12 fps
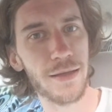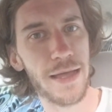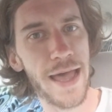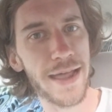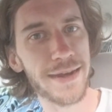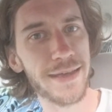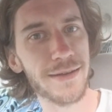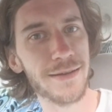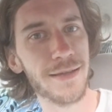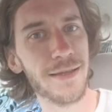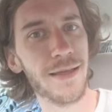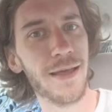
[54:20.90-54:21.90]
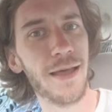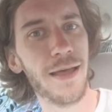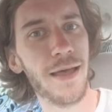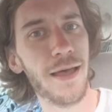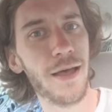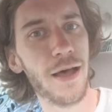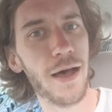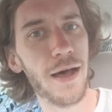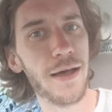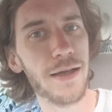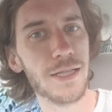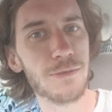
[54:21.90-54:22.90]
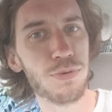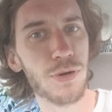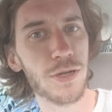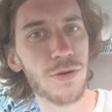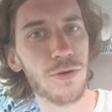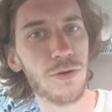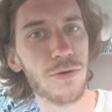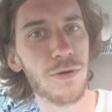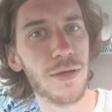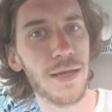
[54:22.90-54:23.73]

in. It's pretty cool.